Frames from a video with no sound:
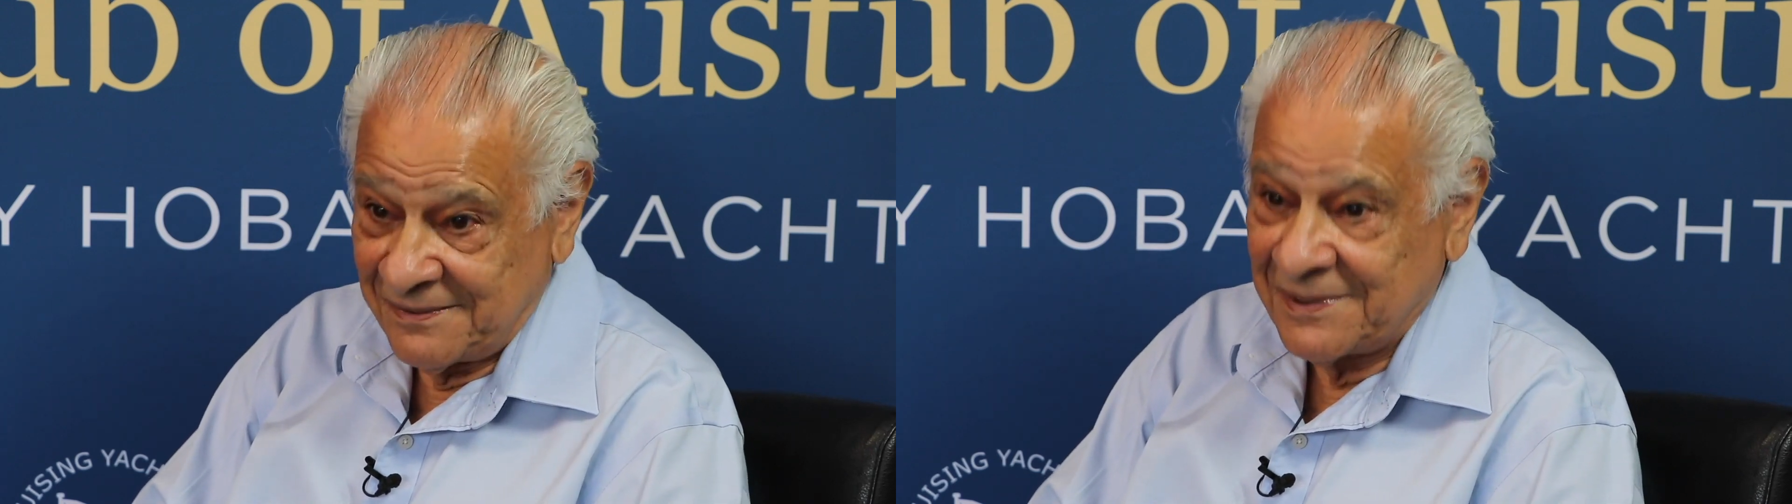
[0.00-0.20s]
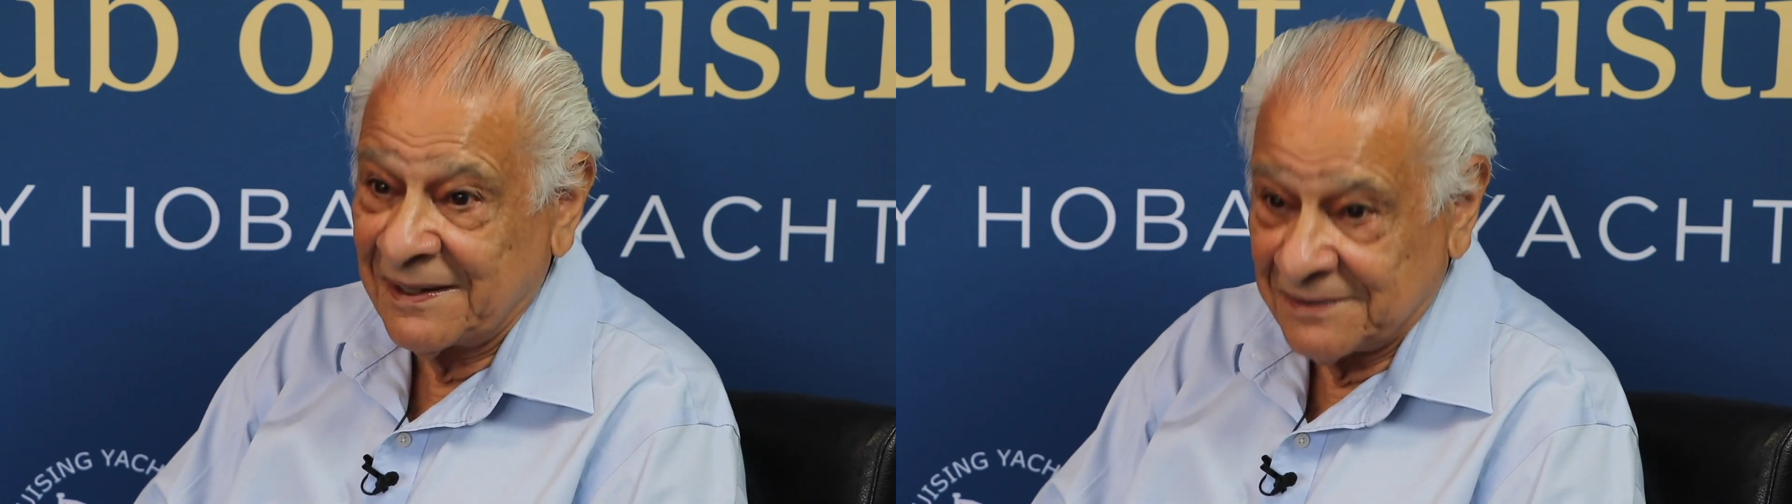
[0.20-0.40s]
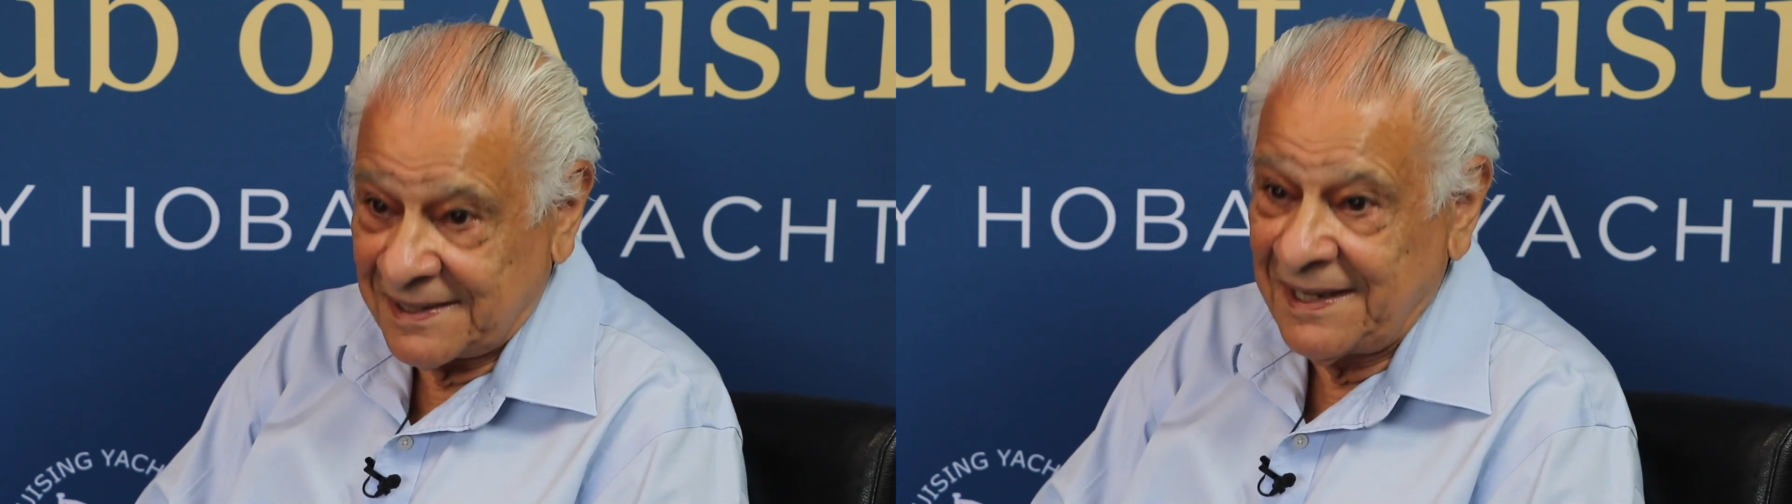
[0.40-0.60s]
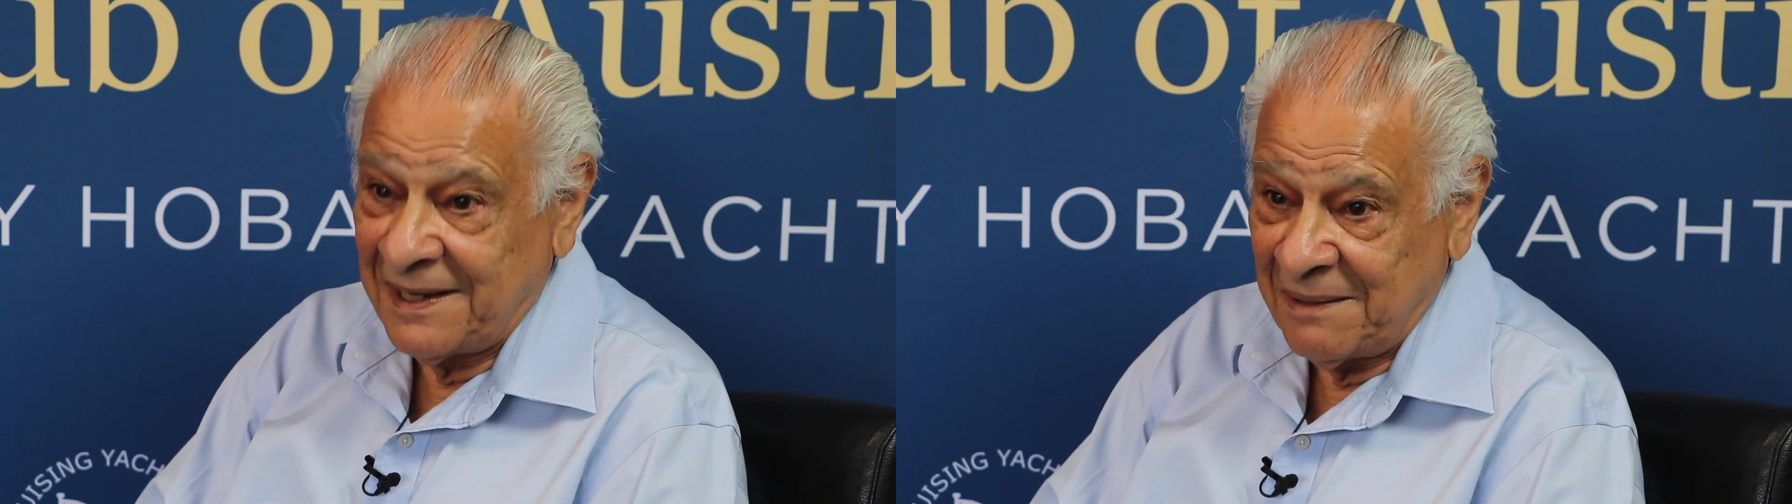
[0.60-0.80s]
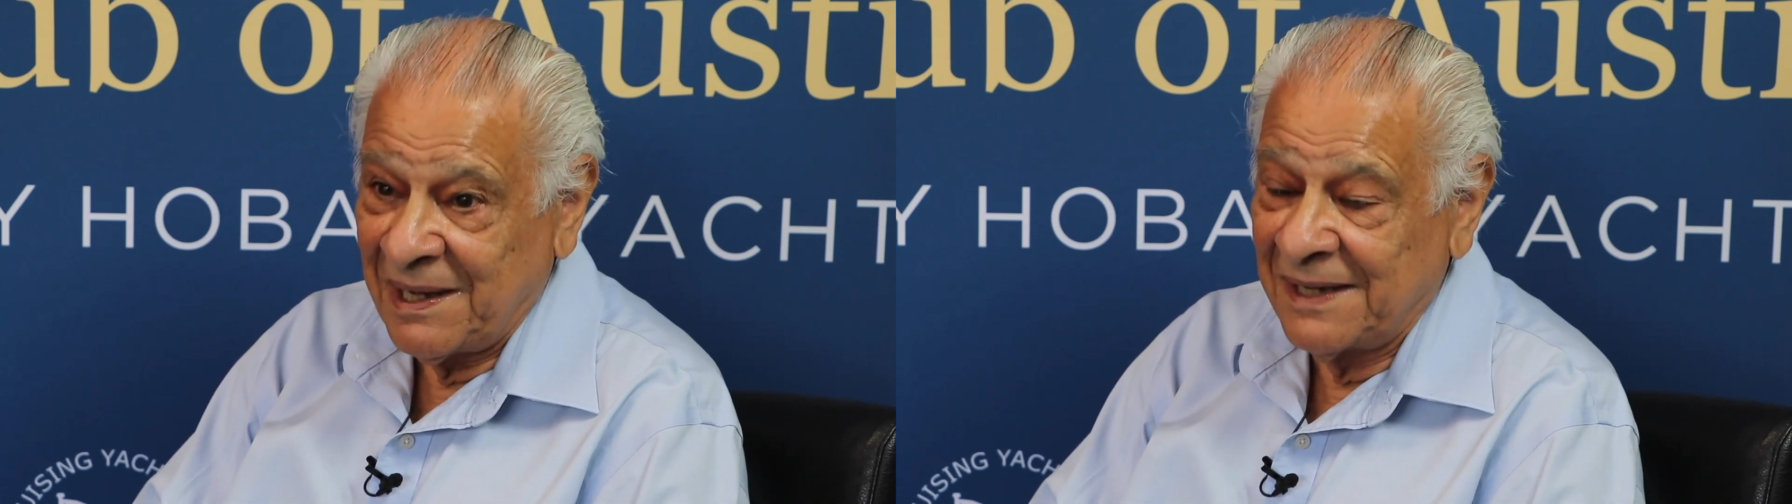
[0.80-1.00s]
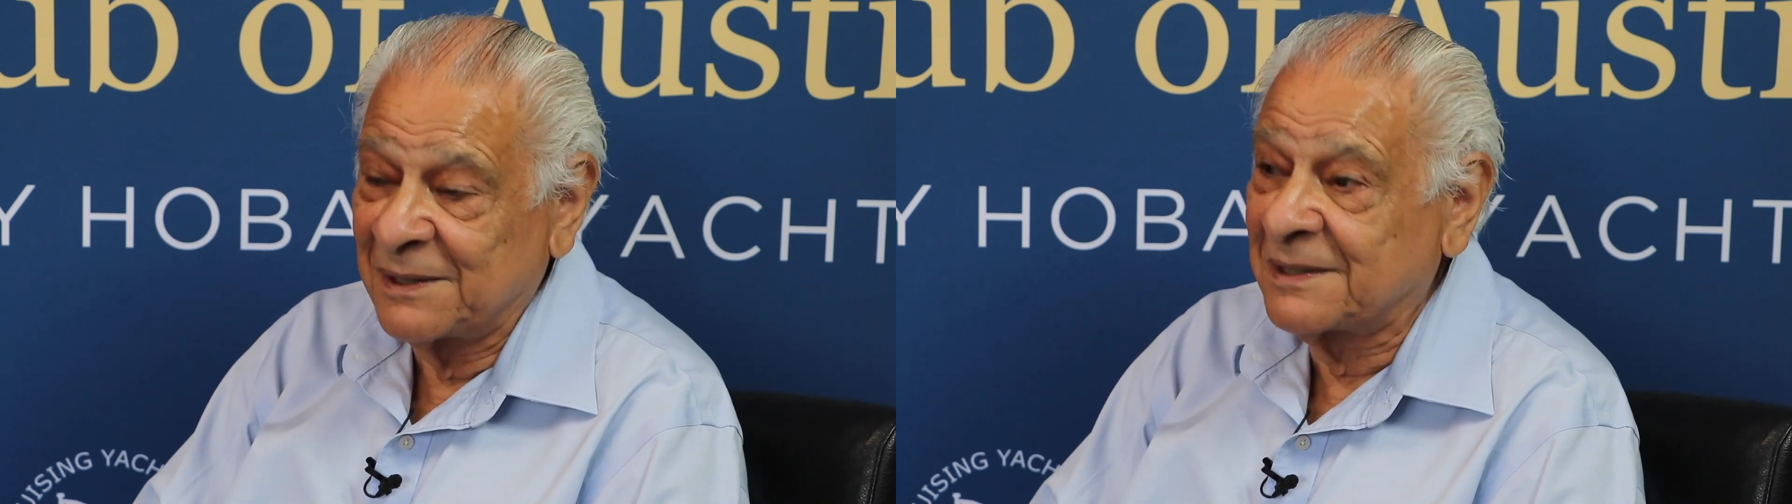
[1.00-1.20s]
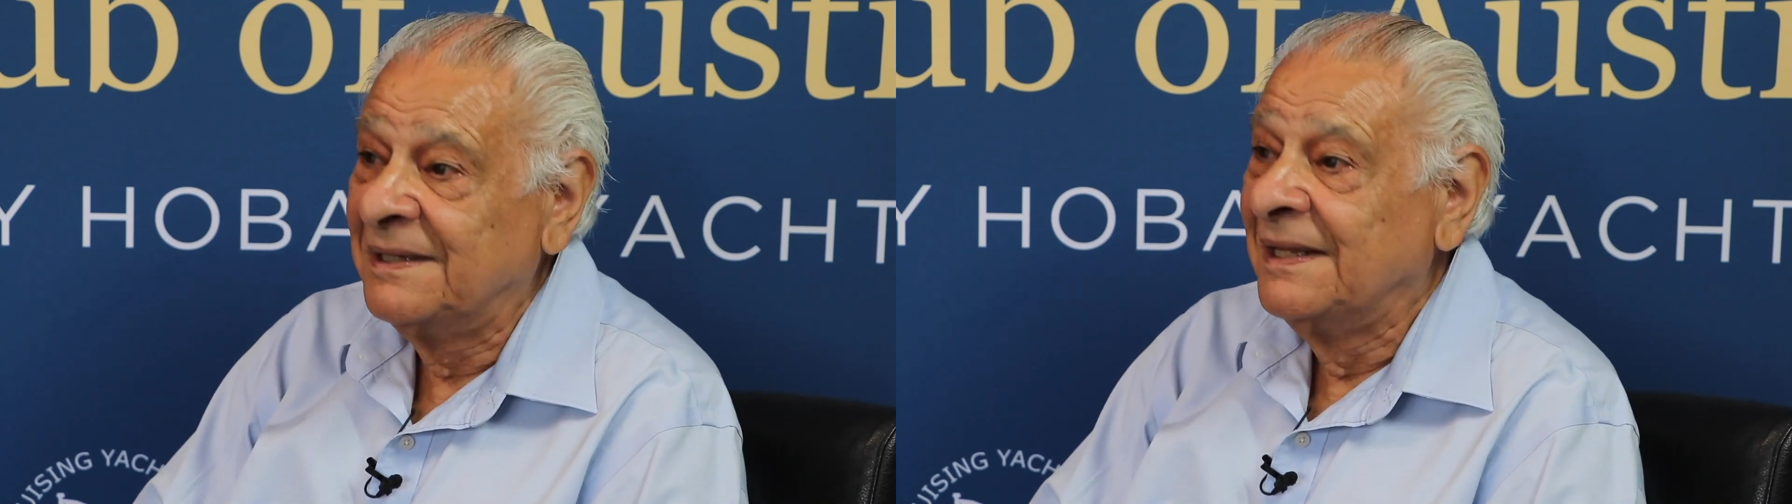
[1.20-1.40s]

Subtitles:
we're going to get him out.